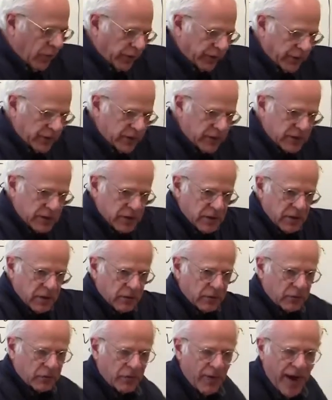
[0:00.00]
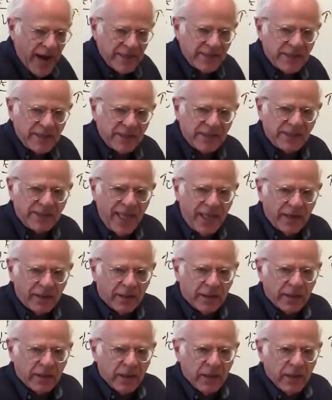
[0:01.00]
workers rises
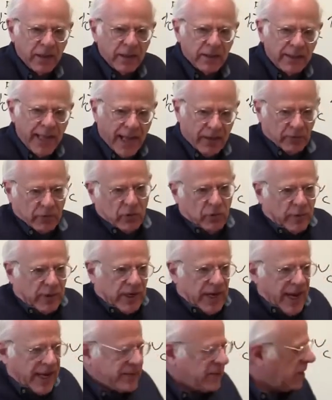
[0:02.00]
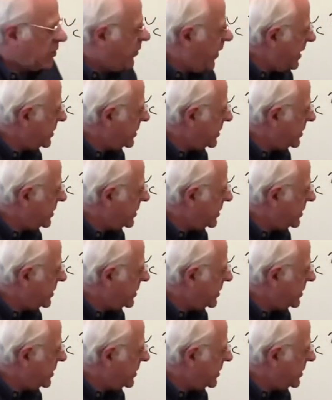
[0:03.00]
steadily. Now, you can ask the